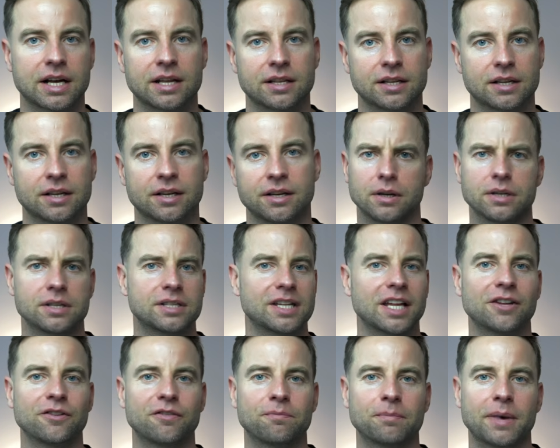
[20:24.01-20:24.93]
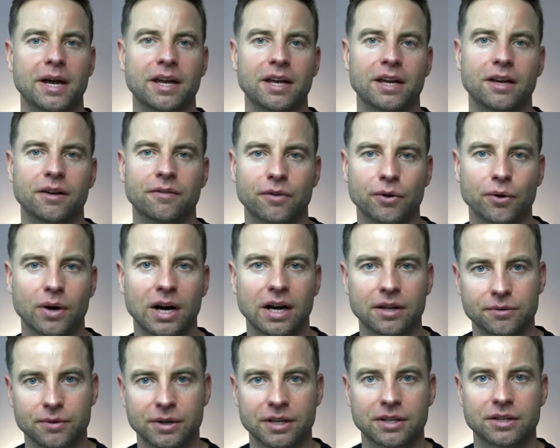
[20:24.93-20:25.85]
and instead of paying few
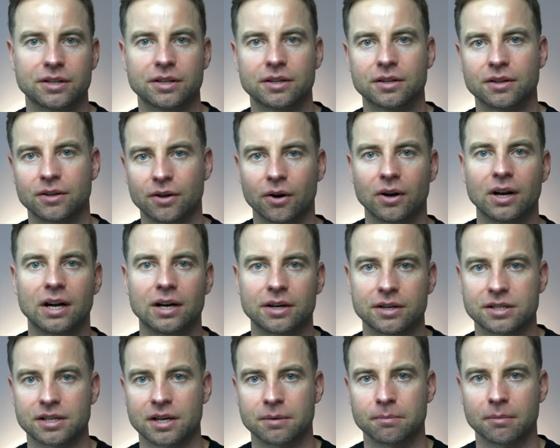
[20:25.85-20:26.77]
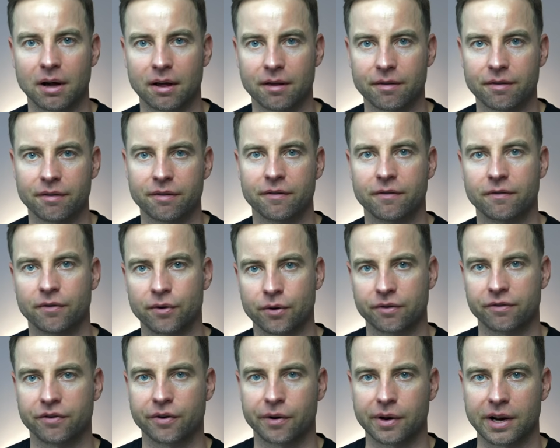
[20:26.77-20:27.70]
$100s a month
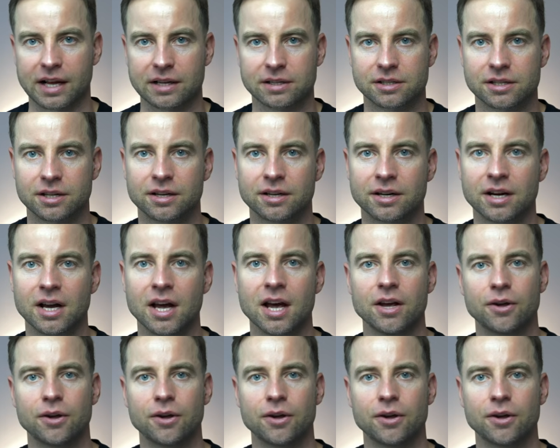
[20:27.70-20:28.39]
for freelancer,